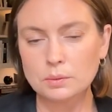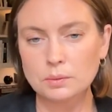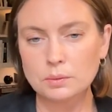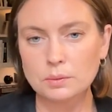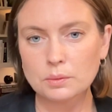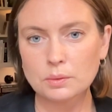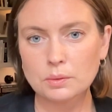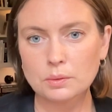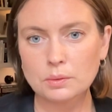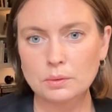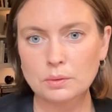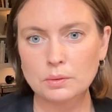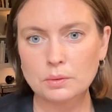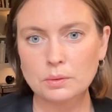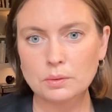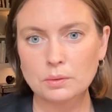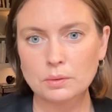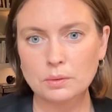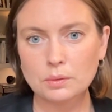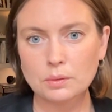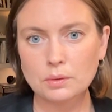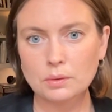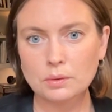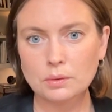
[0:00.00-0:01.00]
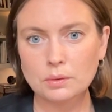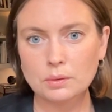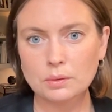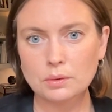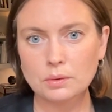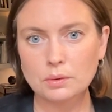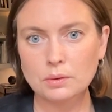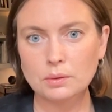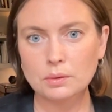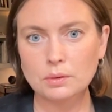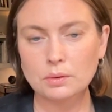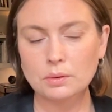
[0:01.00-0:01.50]

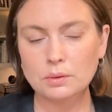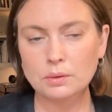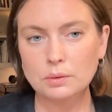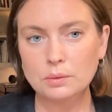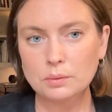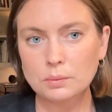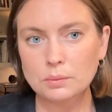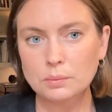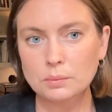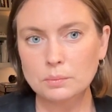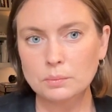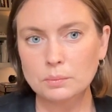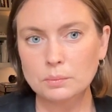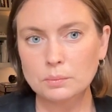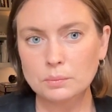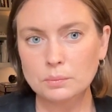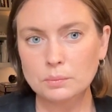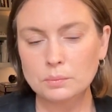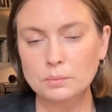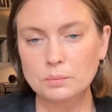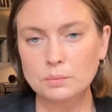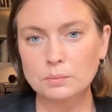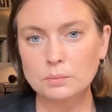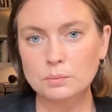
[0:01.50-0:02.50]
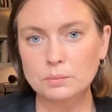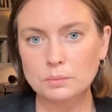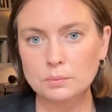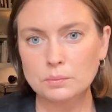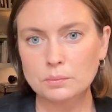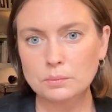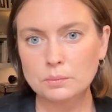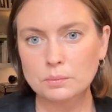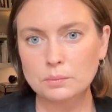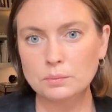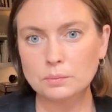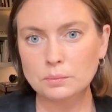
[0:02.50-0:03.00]

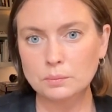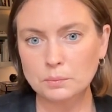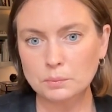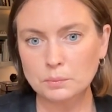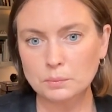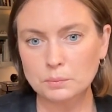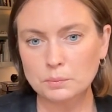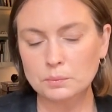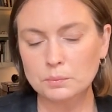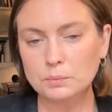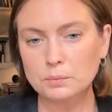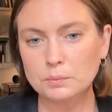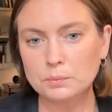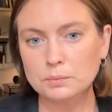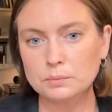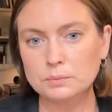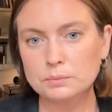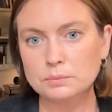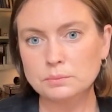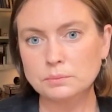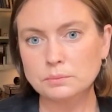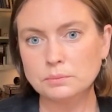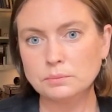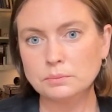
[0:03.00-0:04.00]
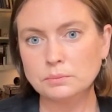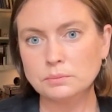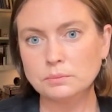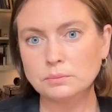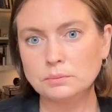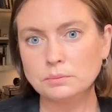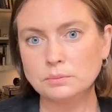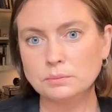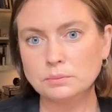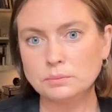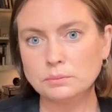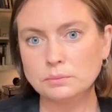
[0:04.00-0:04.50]

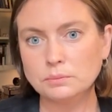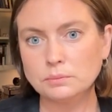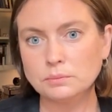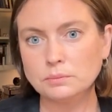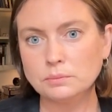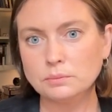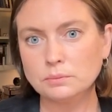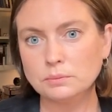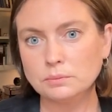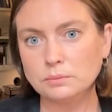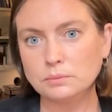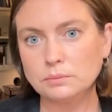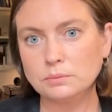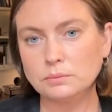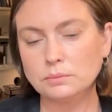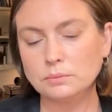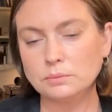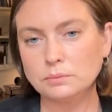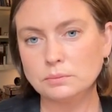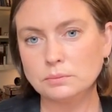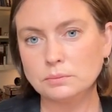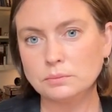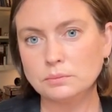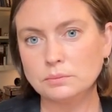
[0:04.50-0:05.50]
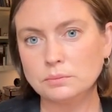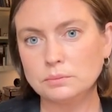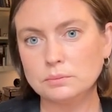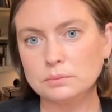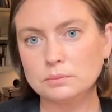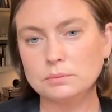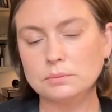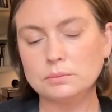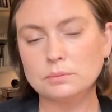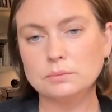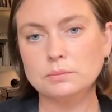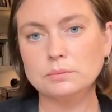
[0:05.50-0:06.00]

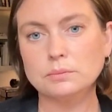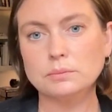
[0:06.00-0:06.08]
(silent)